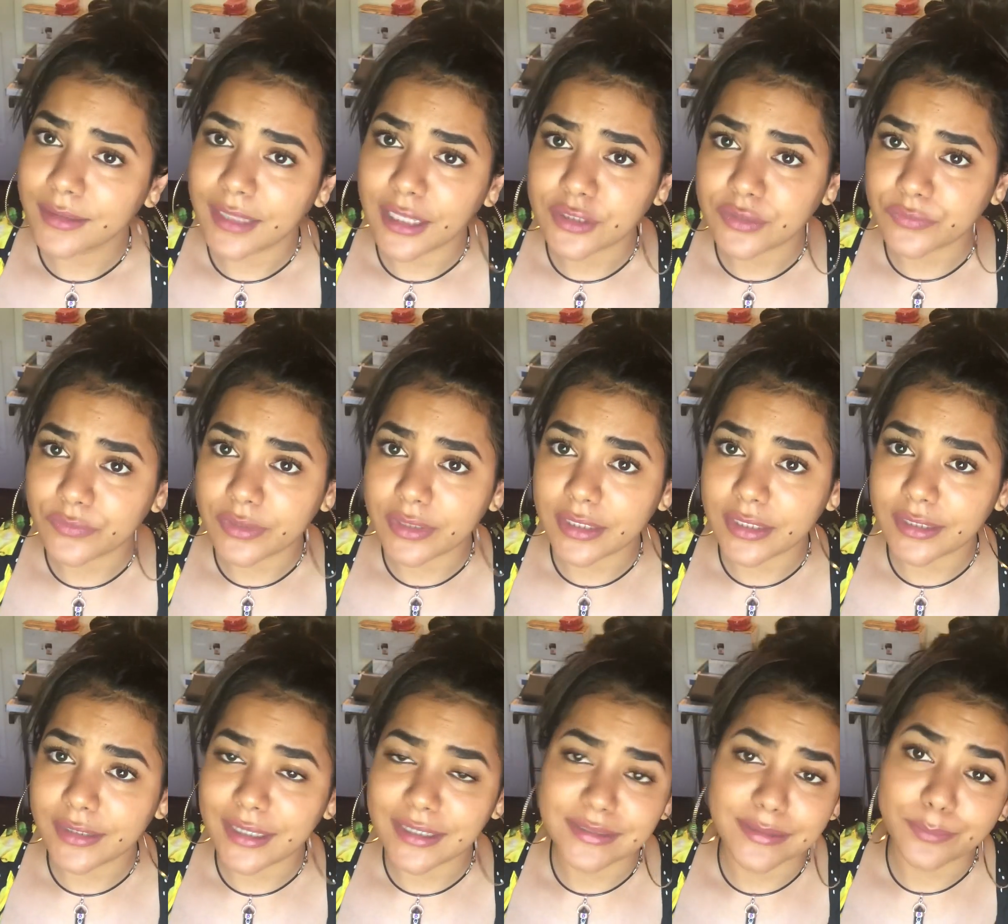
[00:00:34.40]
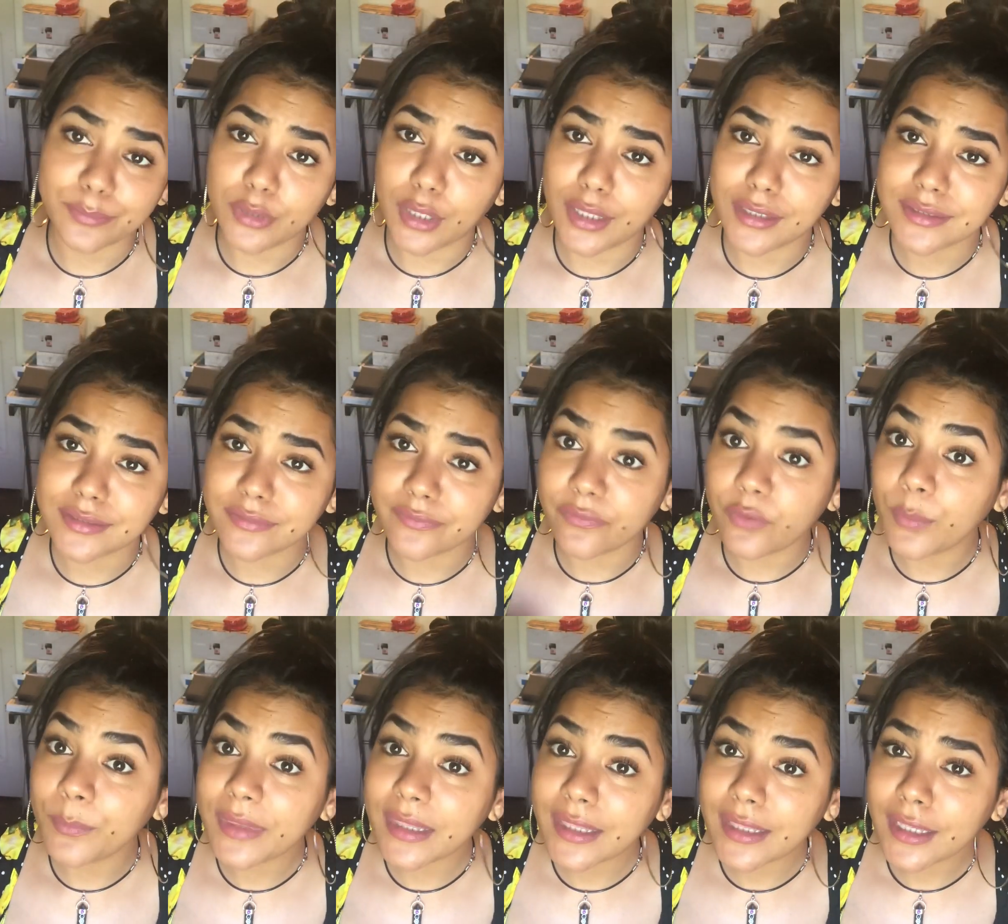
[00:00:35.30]
that's a plus for
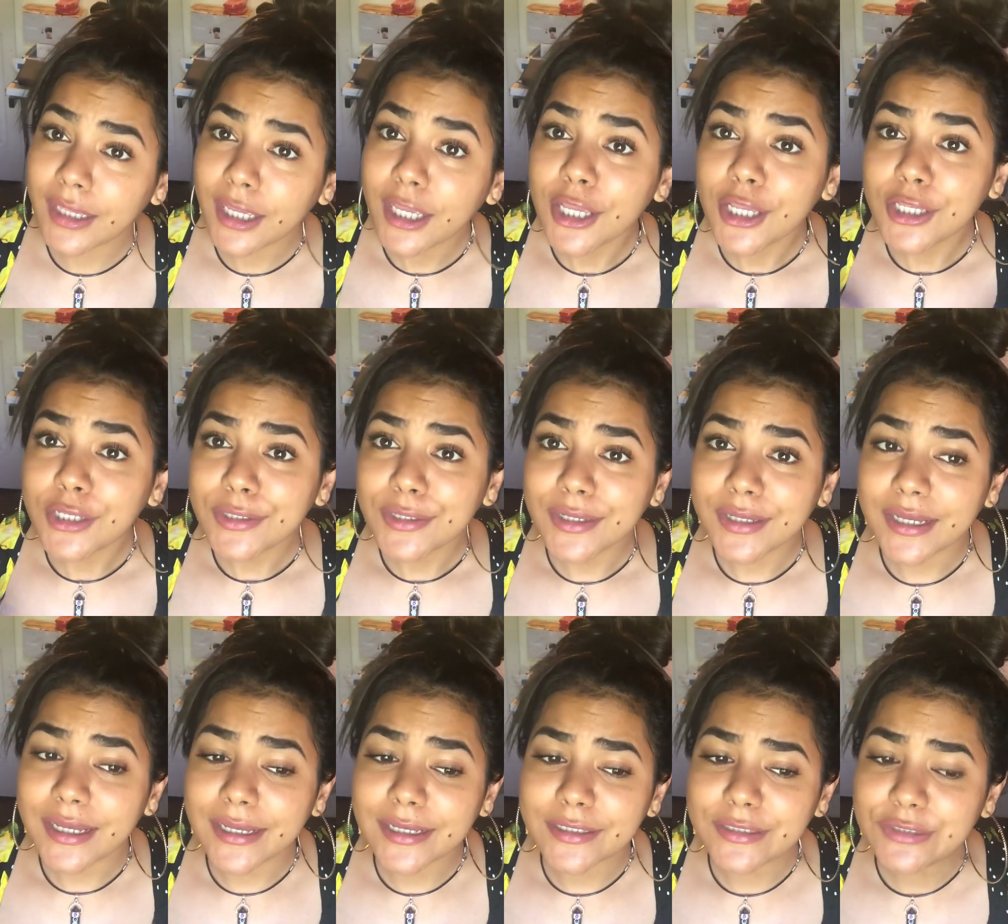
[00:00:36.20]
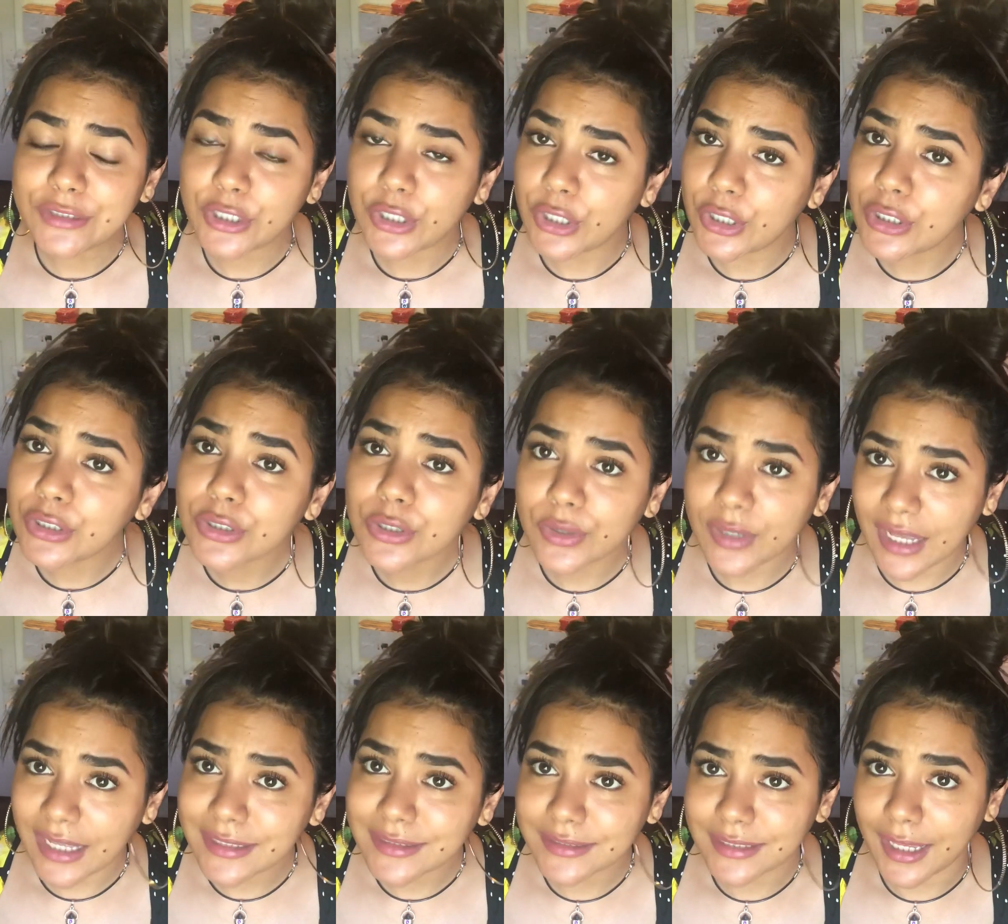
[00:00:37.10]
me, because your girl don't
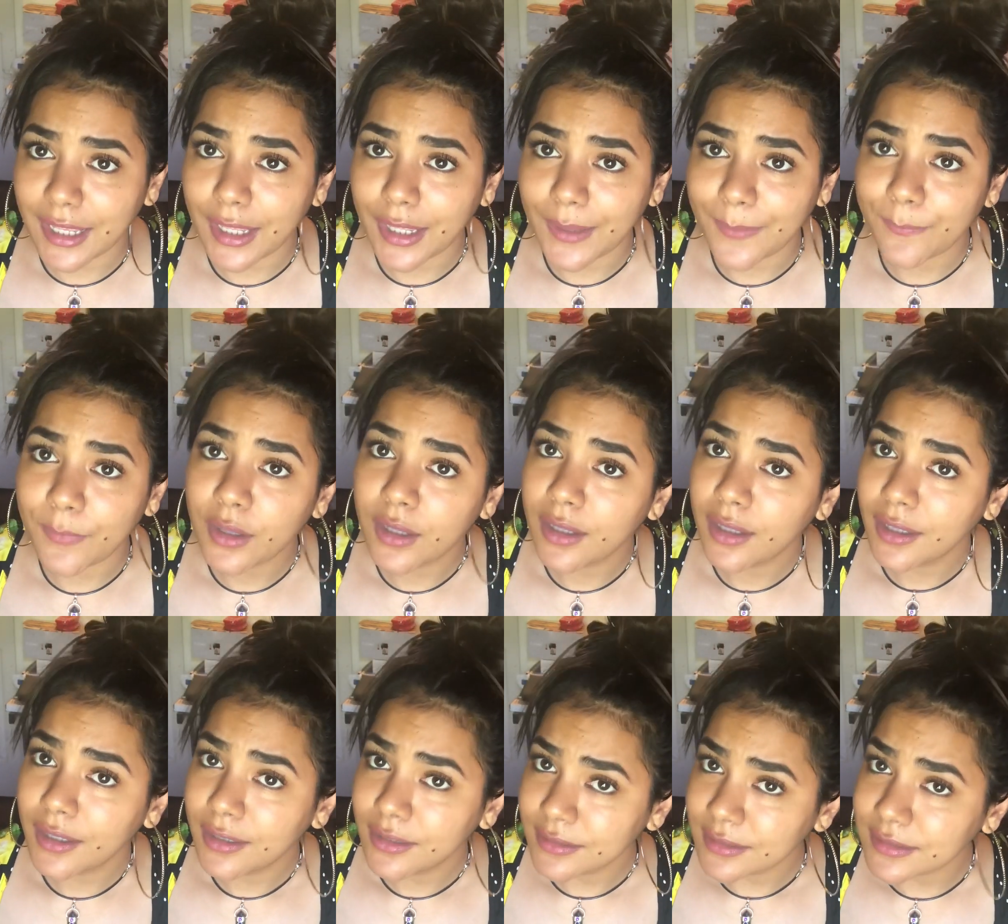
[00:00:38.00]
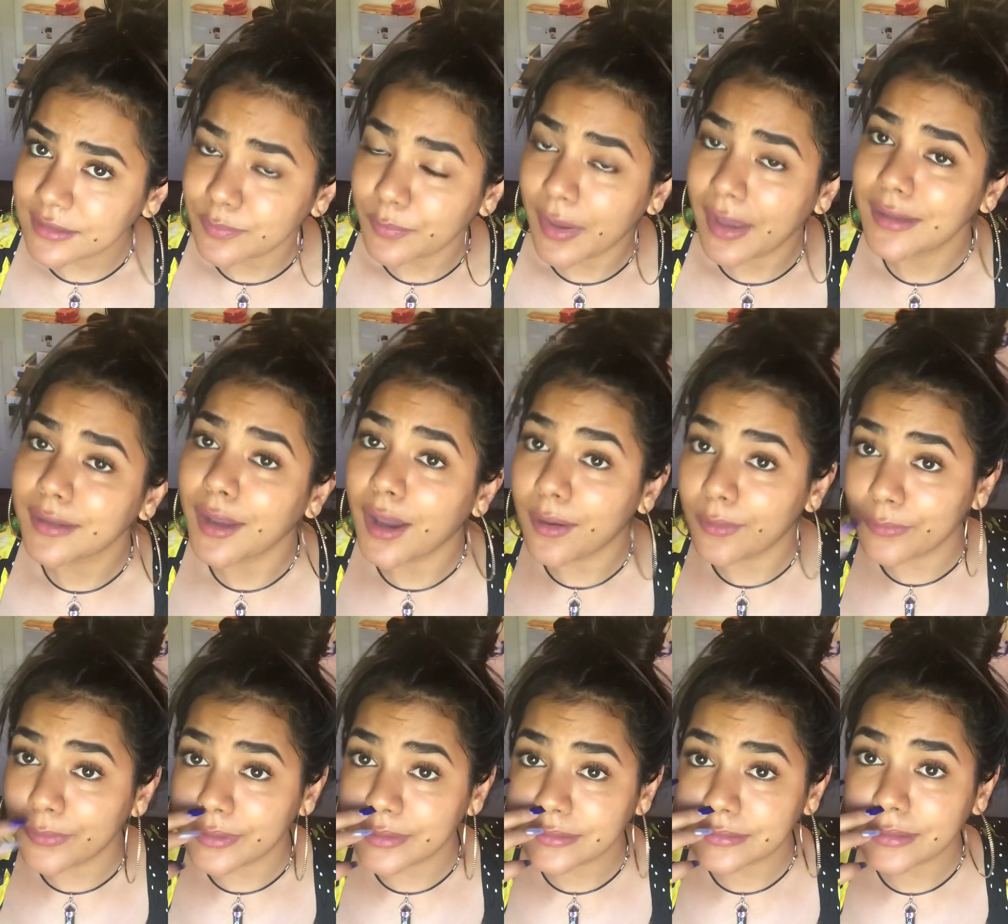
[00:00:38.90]
got time to spend
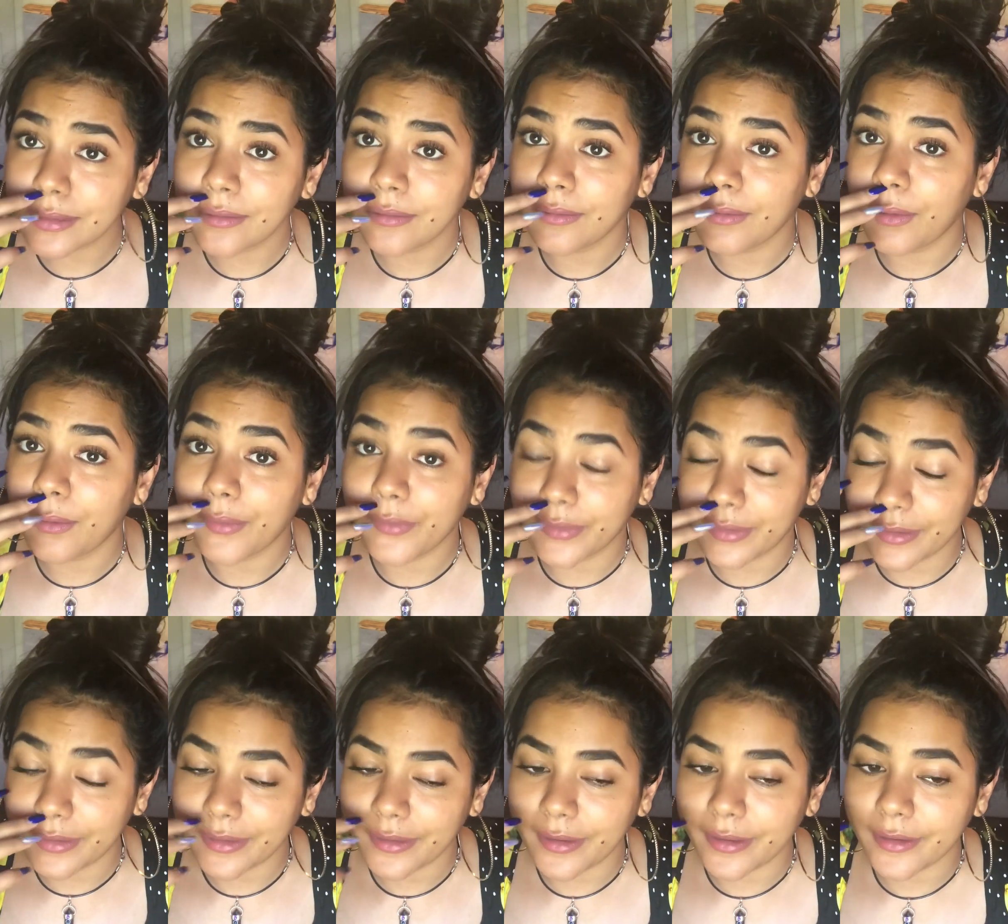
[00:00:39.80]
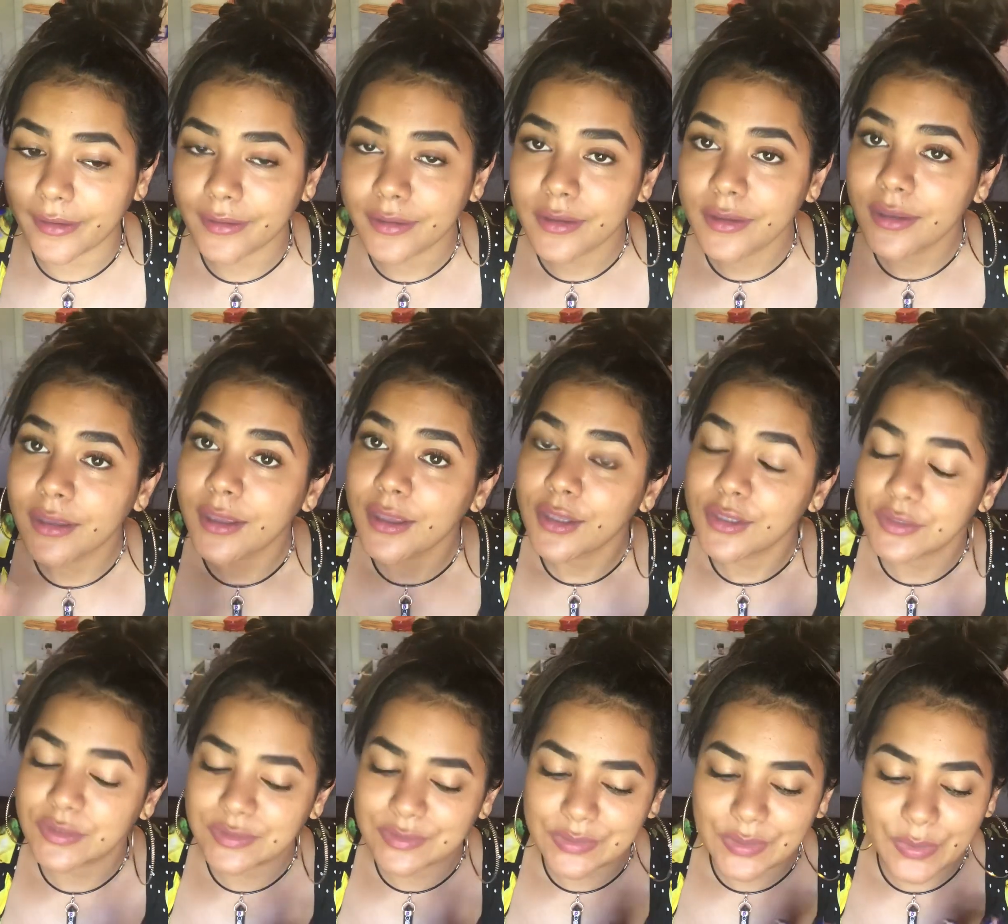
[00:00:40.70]
hours on her hair.
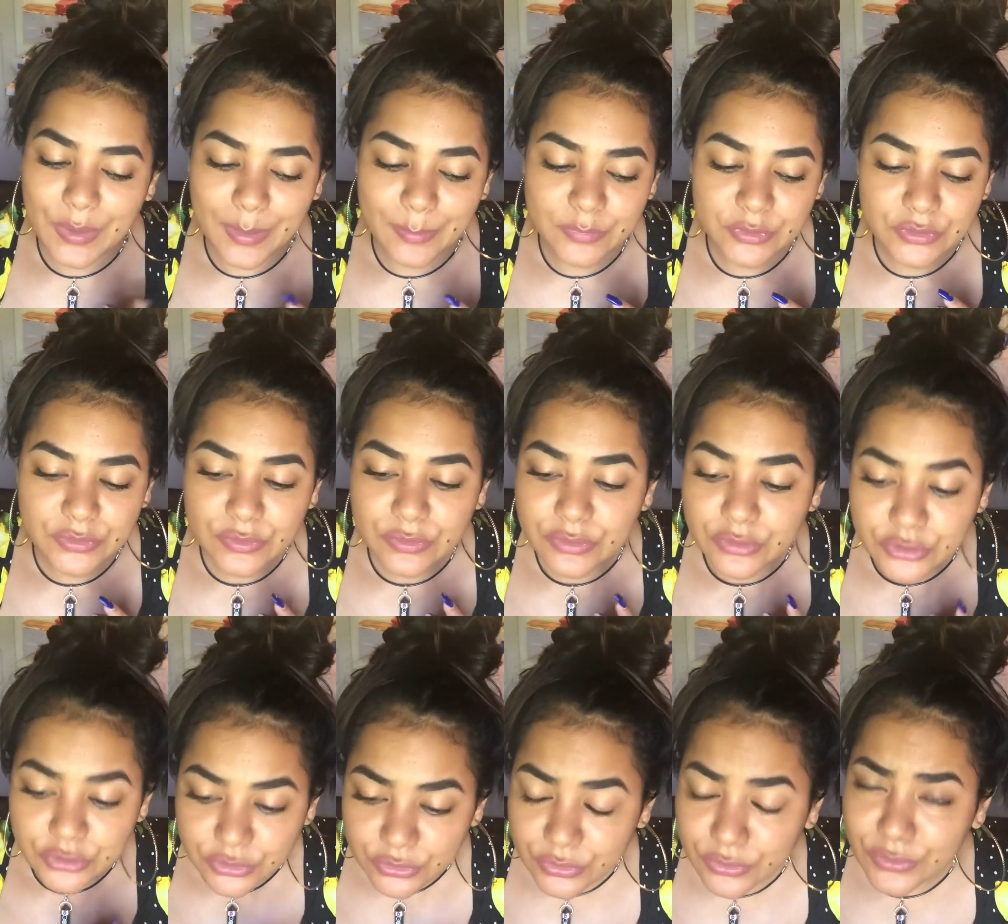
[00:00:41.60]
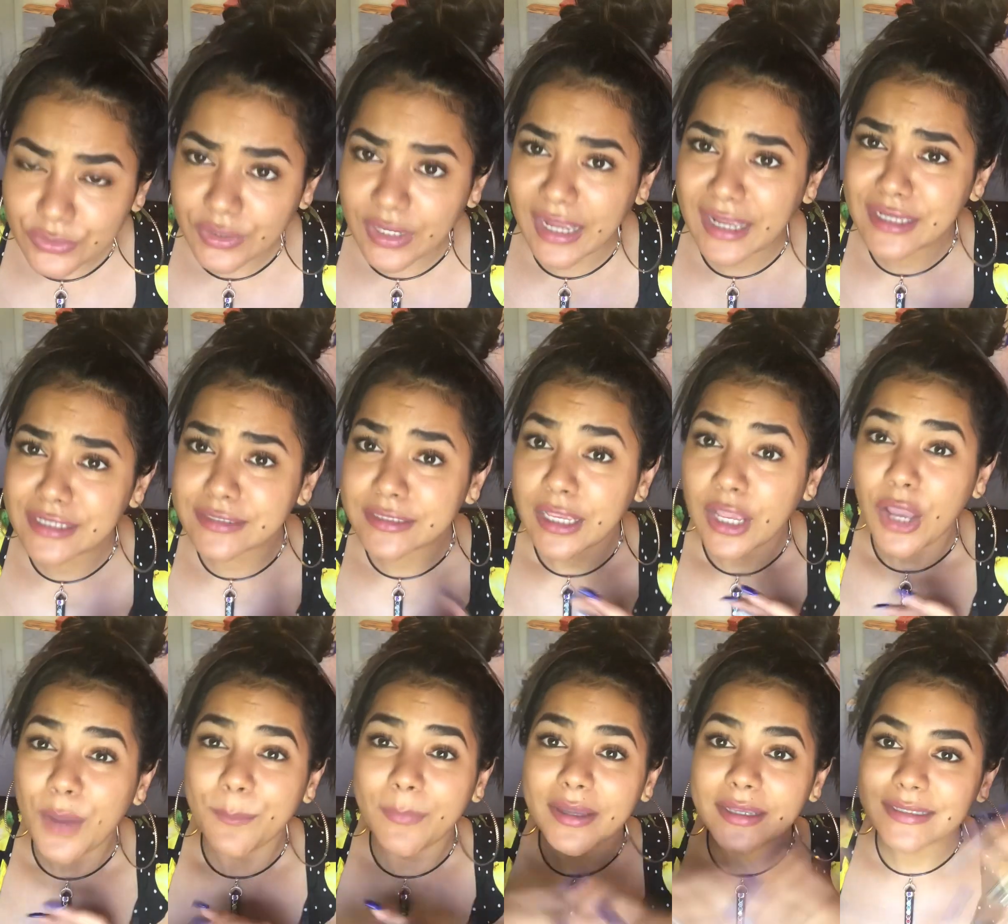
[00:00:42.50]
So I'm just gonna show you guys
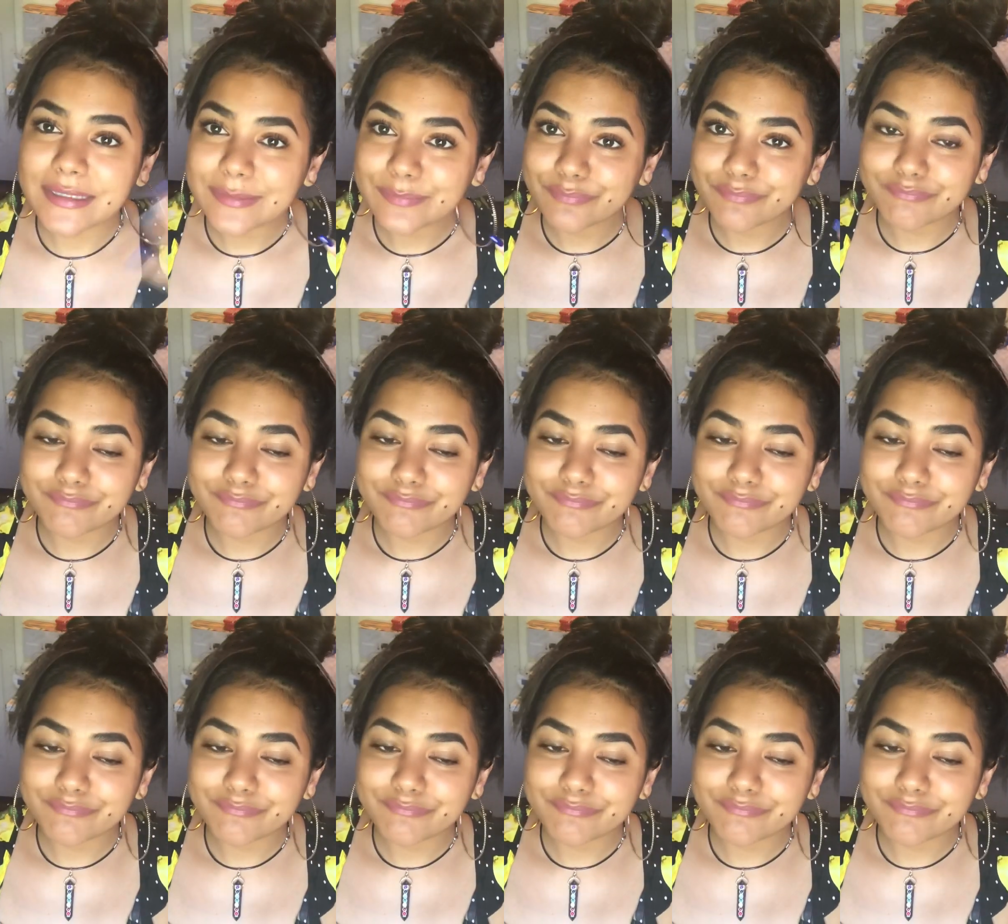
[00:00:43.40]
a